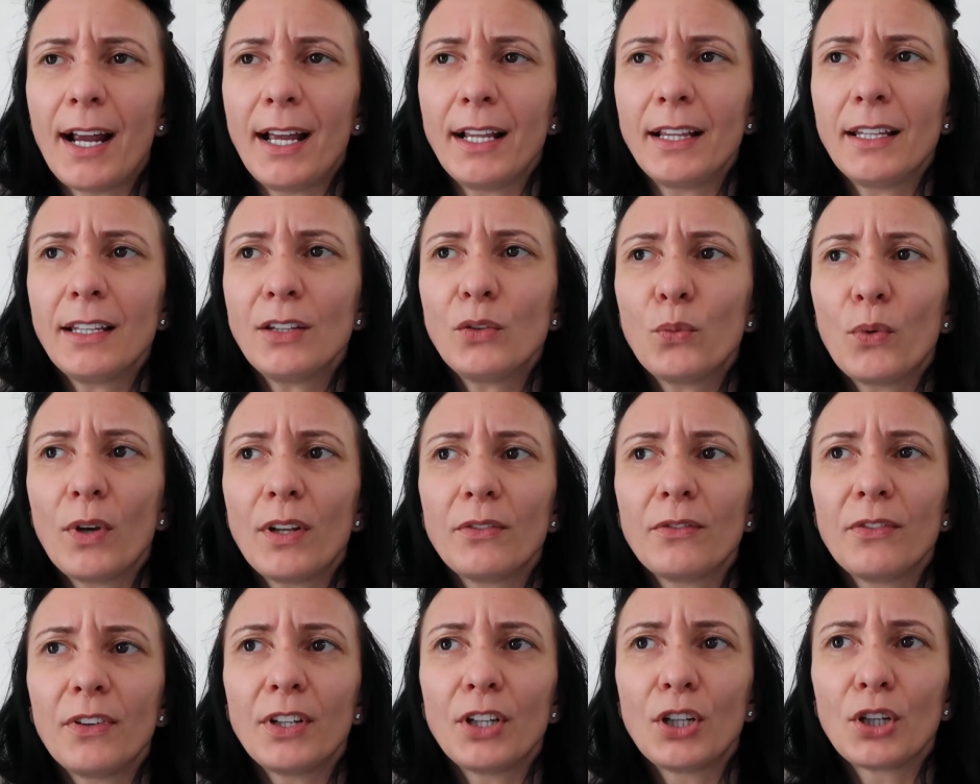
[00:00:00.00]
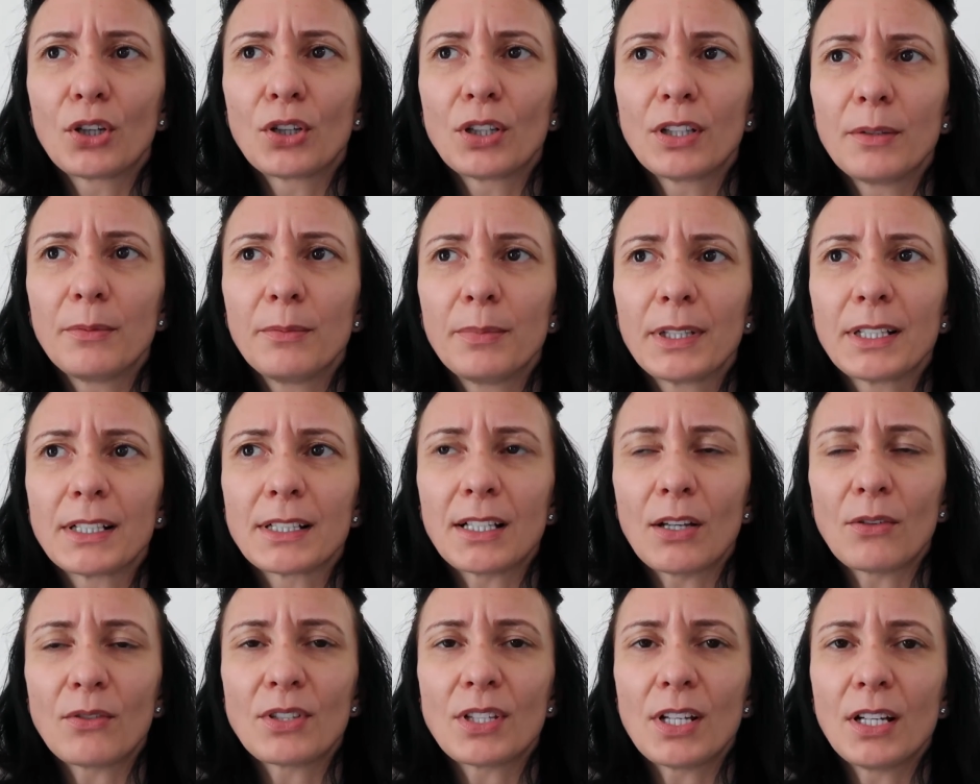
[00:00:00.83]
I did went very early
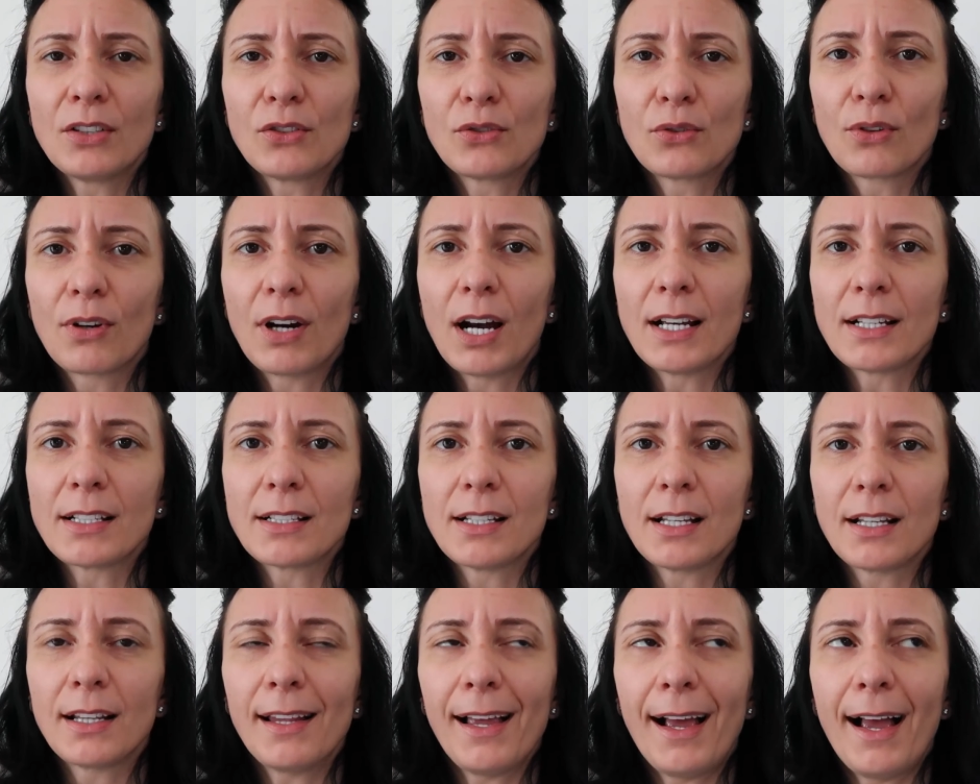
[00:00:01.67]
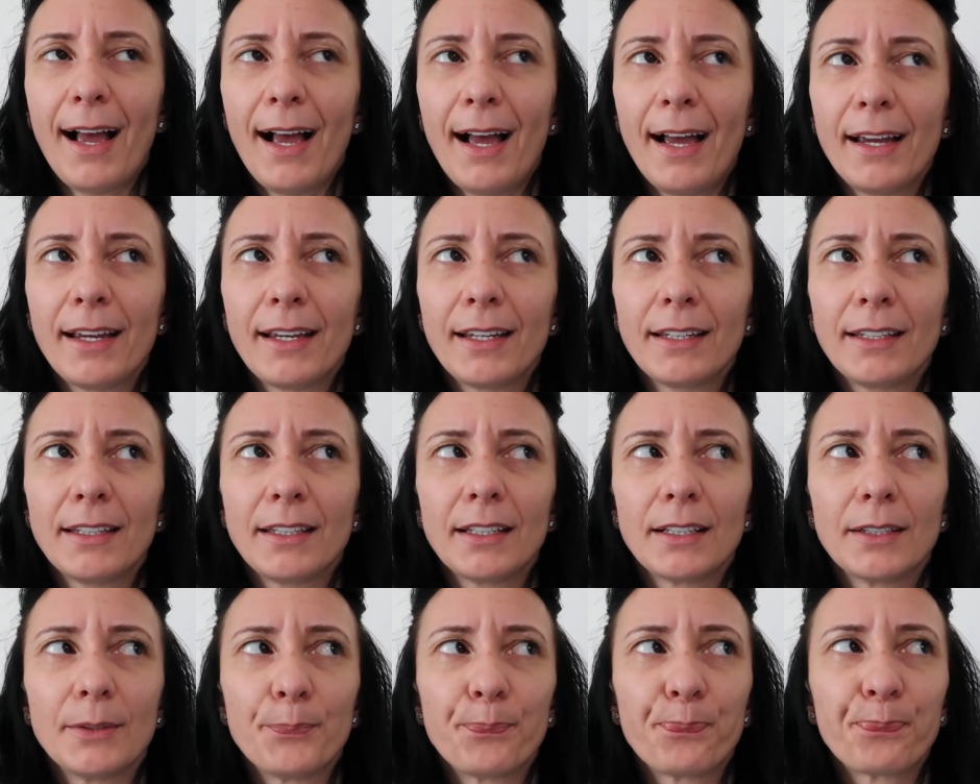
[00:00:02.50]
because I was telling you guys that
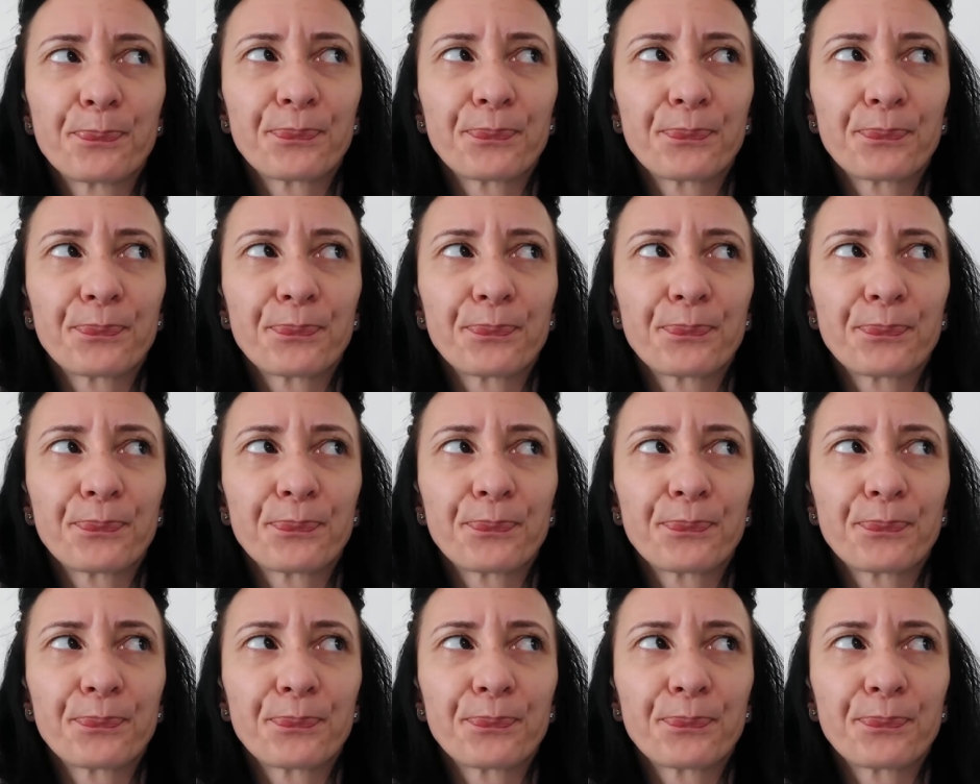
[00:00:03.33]
I